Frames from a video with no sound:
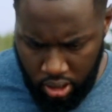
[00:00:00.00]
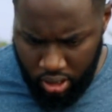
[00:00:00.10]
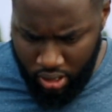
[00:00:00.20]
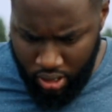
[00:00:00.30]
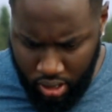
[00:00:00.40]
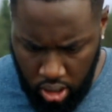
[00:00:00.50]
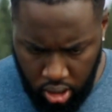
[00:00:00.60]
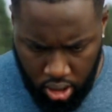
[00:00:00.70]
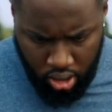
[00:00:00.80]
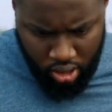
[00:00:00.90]
and
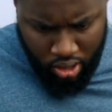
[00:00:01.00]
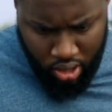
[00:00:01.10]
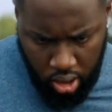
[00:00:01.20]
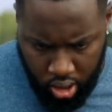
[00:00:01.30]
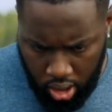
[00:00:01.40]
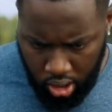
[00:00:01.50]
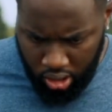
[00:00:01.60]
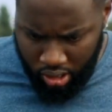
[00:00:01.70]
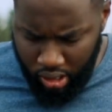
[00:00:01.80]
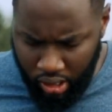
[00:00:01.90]
signals to function at its
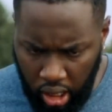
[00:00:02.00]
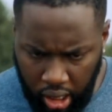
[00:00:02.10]
best.